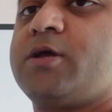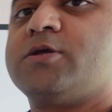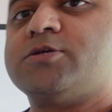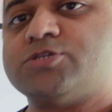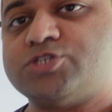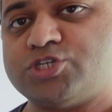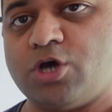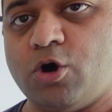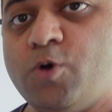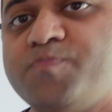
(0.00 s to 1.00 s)

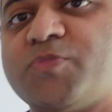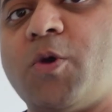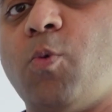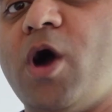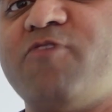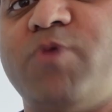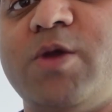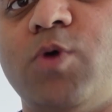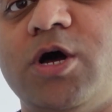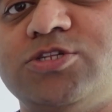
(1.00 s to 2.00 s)
So what if we
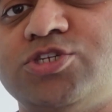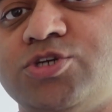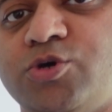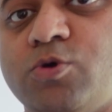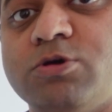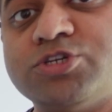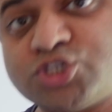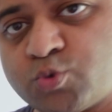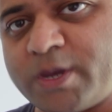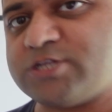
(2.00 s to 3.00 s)
were to
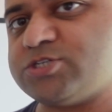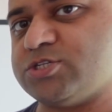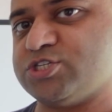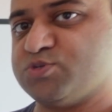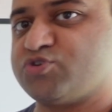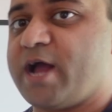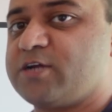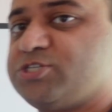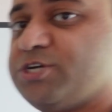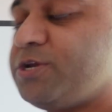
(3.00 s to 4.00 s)
switch the
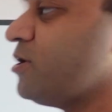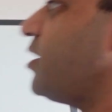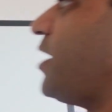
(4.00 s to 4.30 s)
subtraction and